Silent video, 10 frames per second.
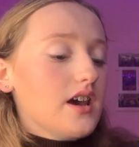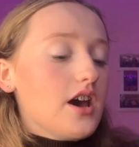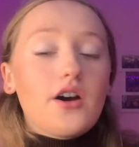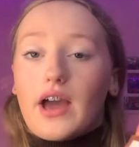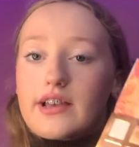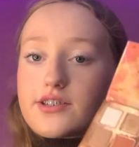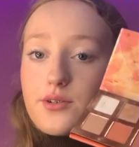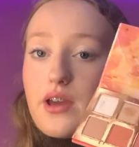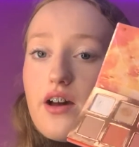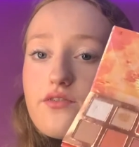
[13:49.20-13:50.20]
Okay,
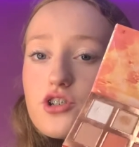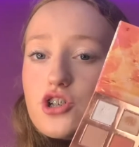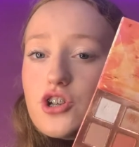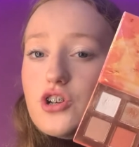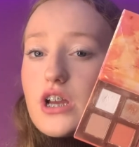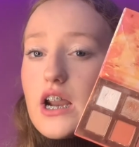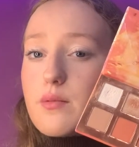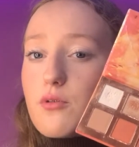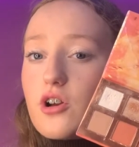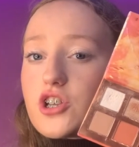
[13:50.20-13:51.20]
so we have the 2 kind
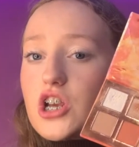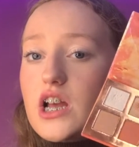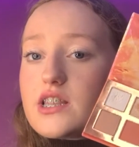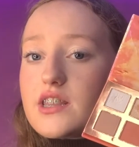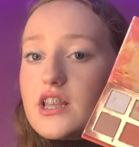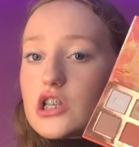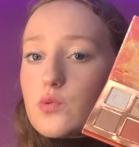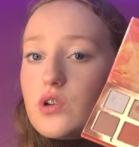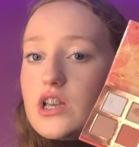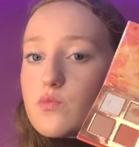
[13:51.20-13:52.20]
of brown shades. This
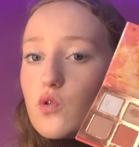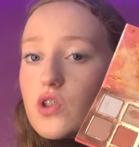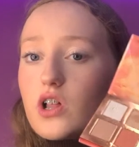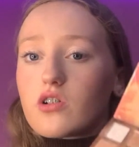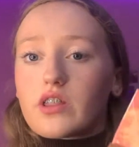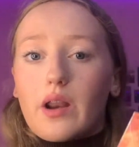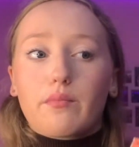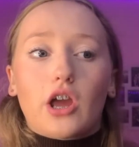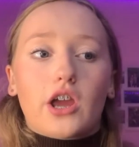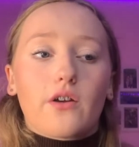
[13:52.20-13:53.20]
one is more the color that I'm
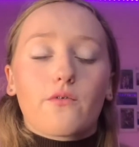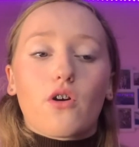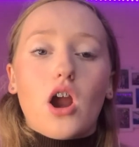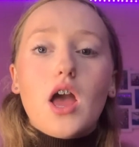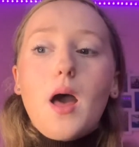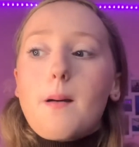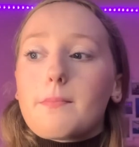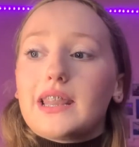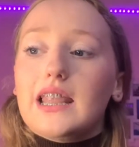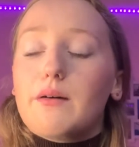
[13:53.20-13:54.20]
looking for,
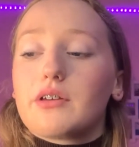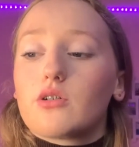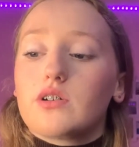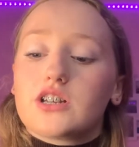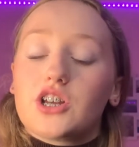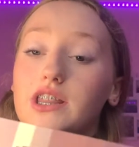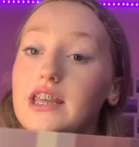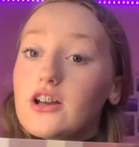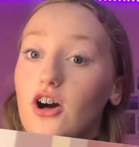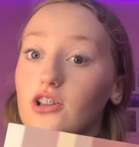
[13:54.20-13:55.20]
but let me go into
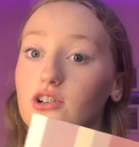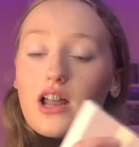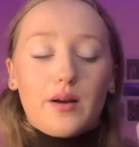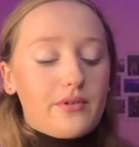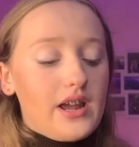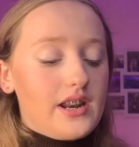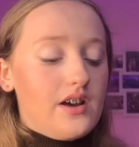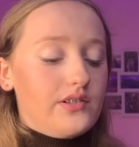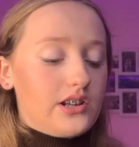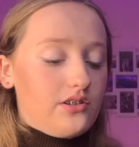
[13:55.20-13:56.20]
the Color Library and
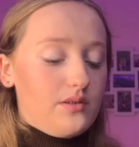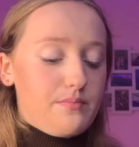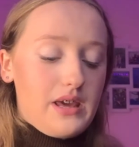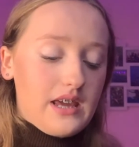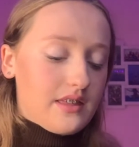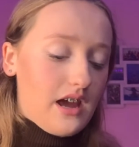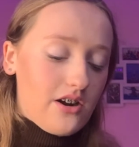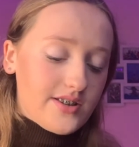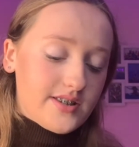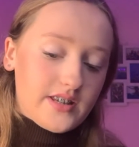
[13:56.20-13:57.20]
have a little peek there
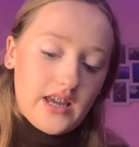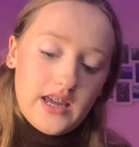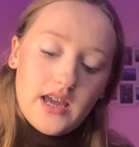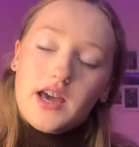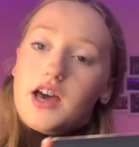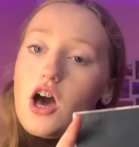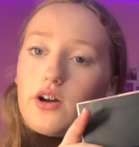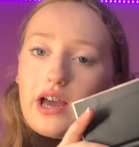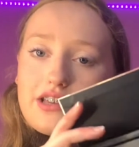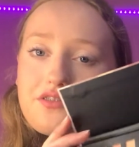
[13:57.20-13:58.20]
and see.
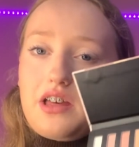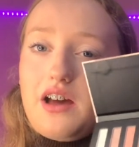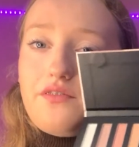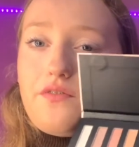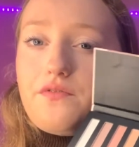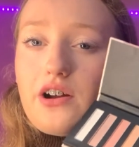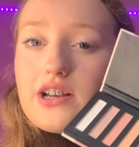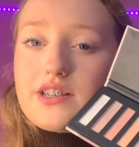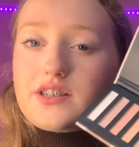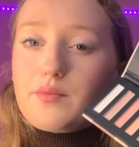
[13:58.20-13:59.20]
Okay, so they have a very
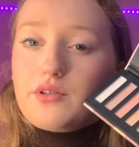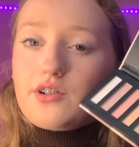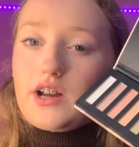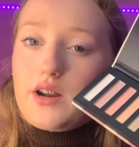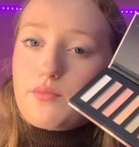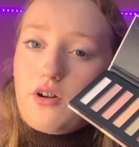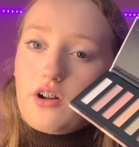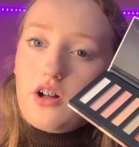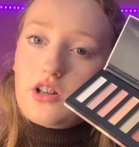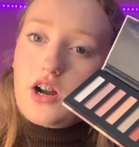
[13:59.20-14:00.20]
similar kind of brown
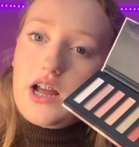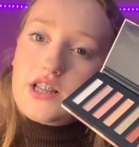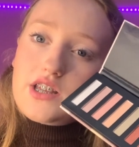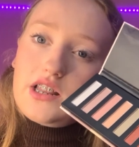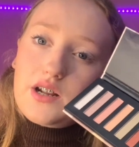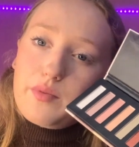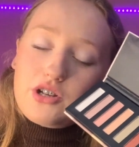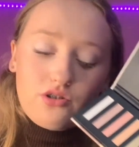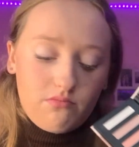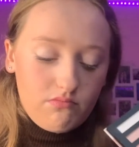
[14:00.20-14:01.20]
color. It's a little bit
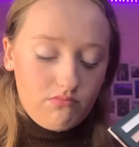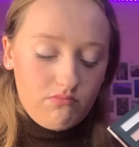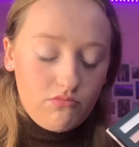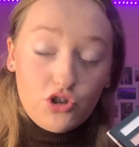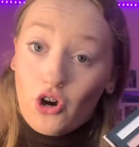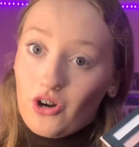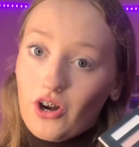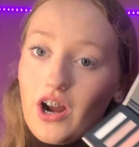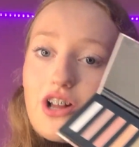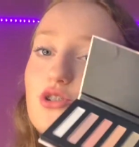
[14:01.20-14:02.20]

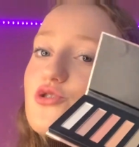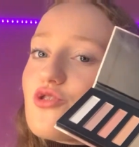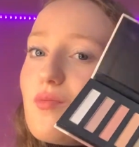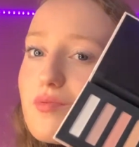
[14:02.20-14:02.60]
darker. I just dropped